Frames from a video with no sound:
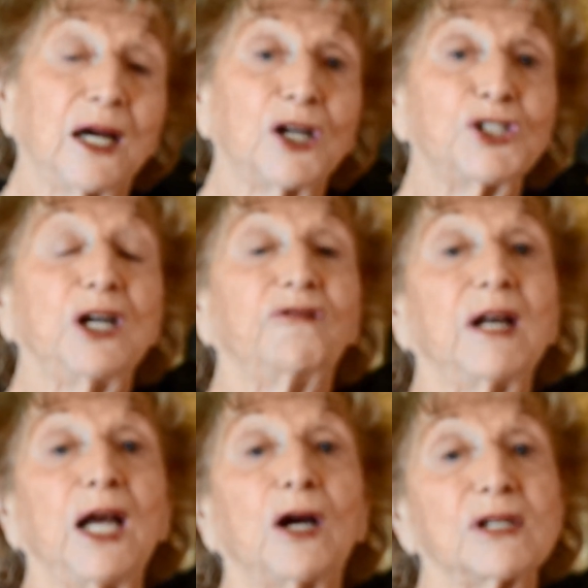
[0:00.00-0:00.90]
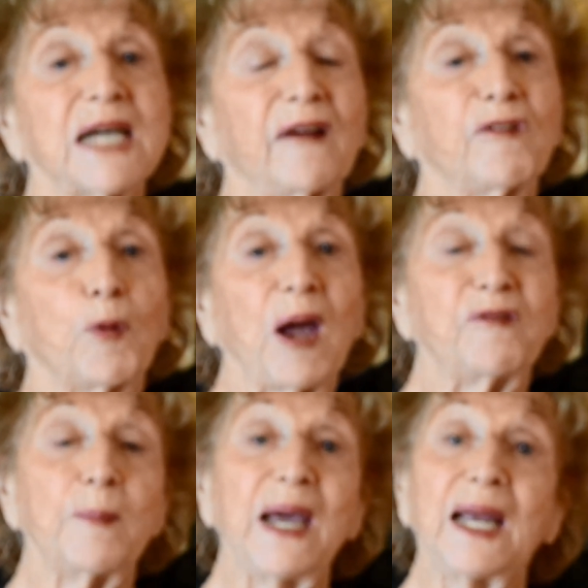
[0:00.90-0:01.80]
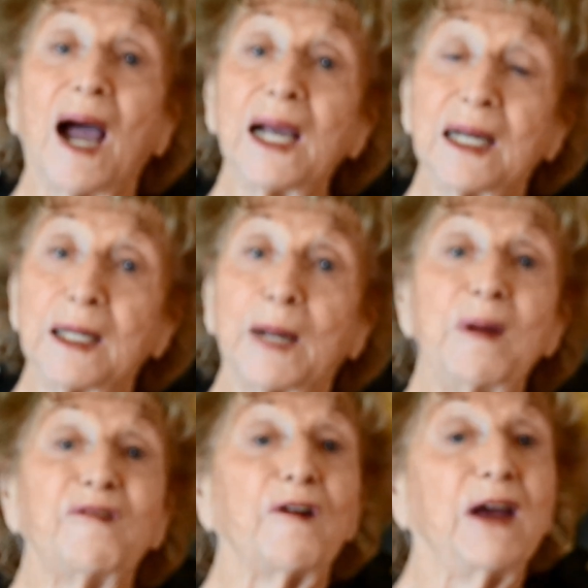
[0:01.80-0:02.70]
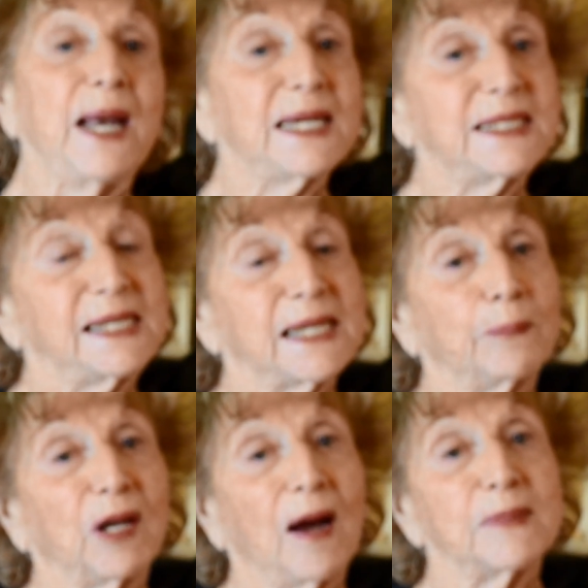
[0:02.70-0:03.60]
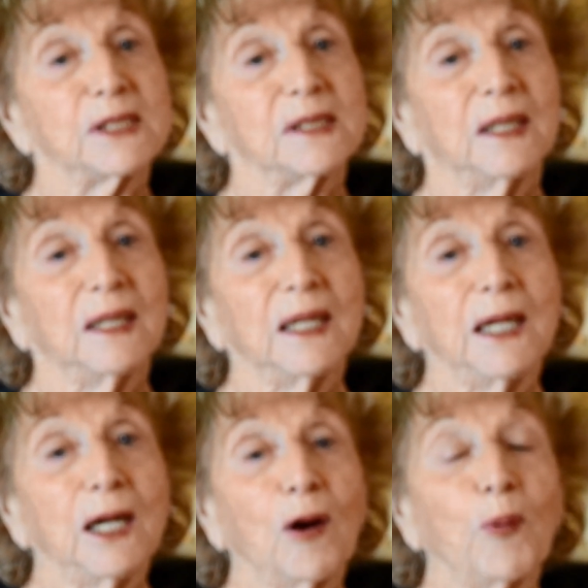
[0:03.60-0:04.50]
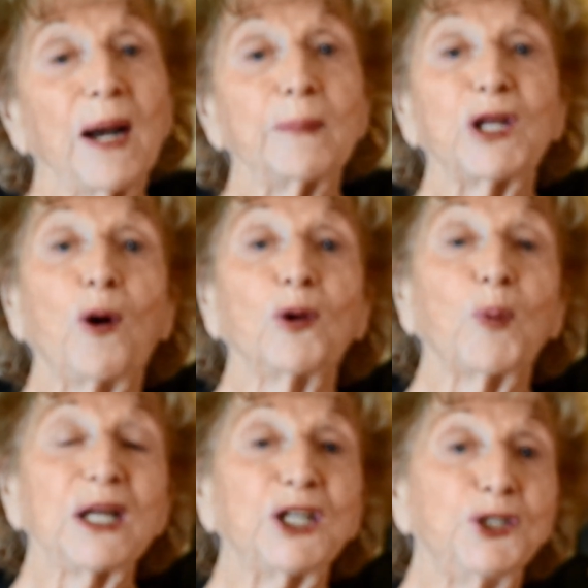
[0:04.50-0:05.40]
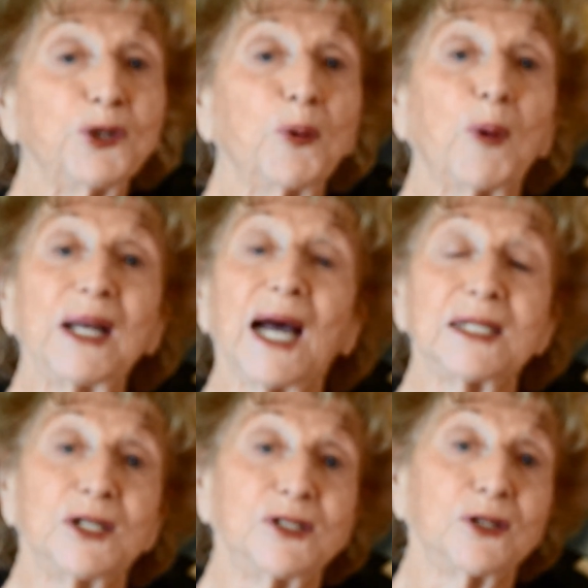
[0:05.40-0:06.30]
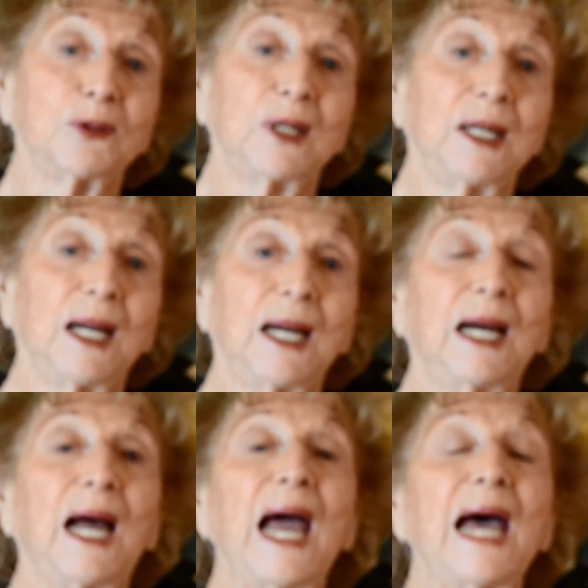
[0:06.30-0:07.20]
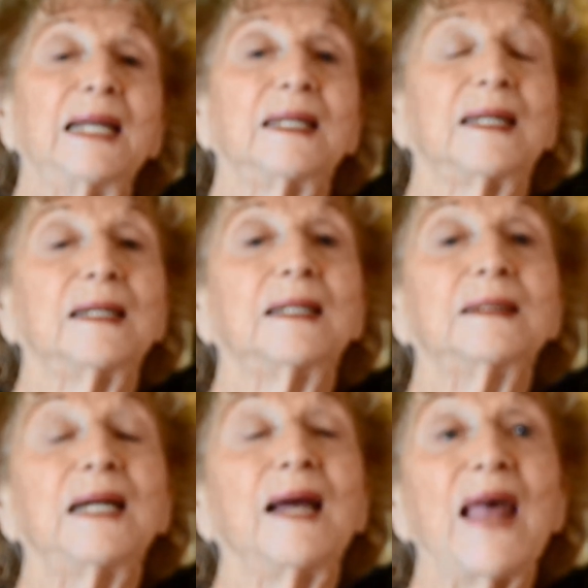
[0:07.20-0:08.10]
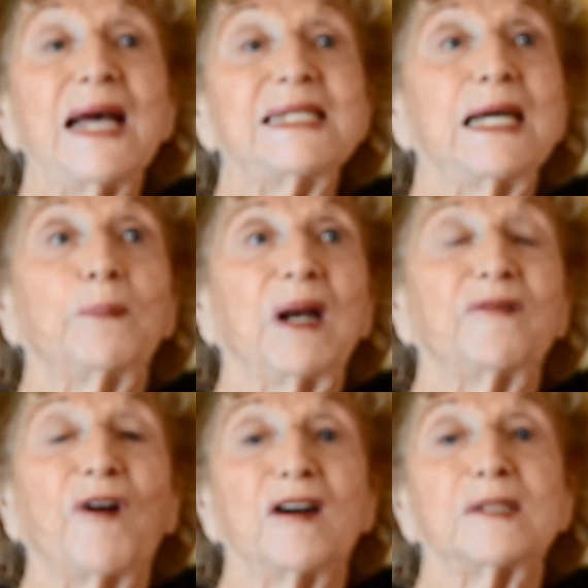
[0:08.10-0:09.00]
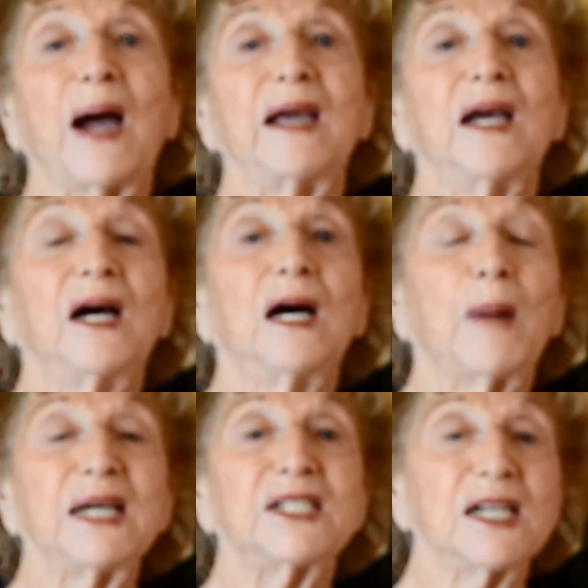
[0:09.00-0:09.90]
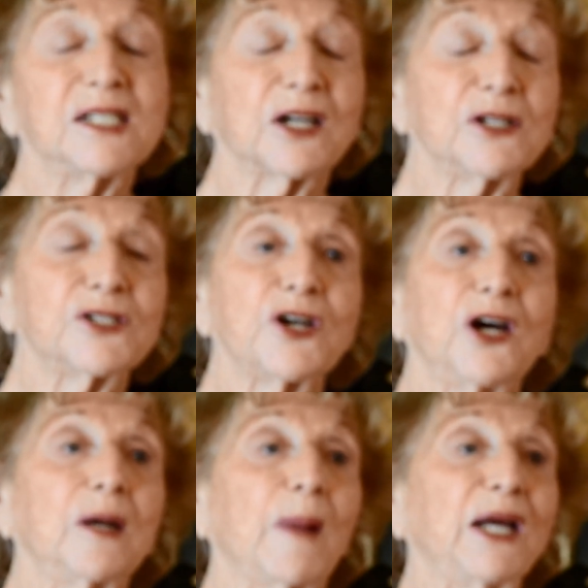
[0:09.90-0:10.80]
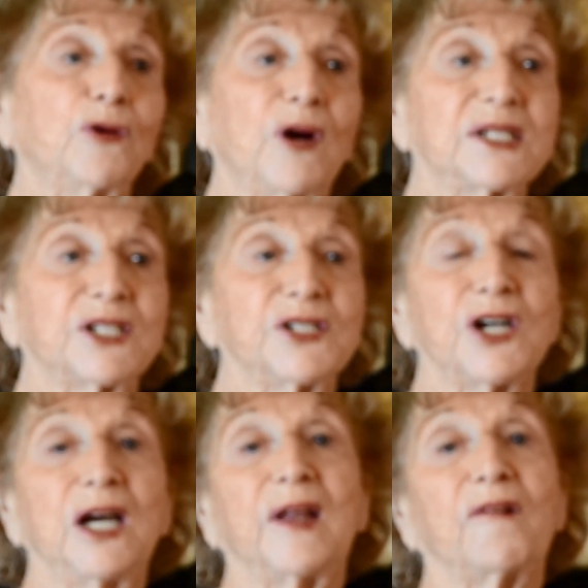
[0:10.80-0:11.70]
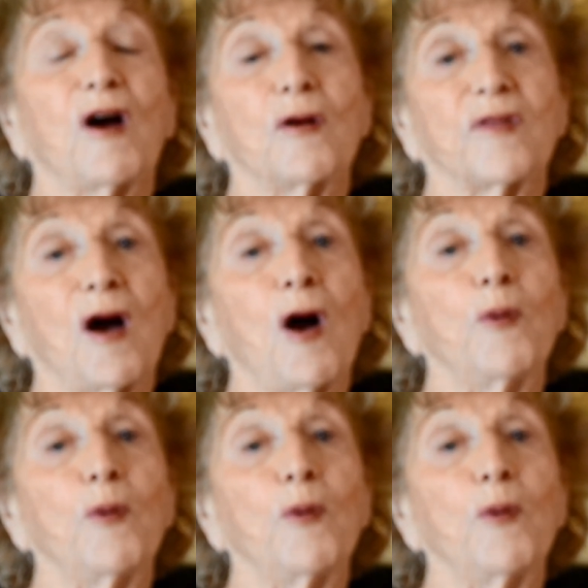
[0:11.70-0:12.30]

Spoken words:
She really goes out of her way for me, and I can be very nasty sometimes, you know, when I'm told what to do, what not to do, and that's it. But as far as my sons are concerned and my daughter's concerned, their whole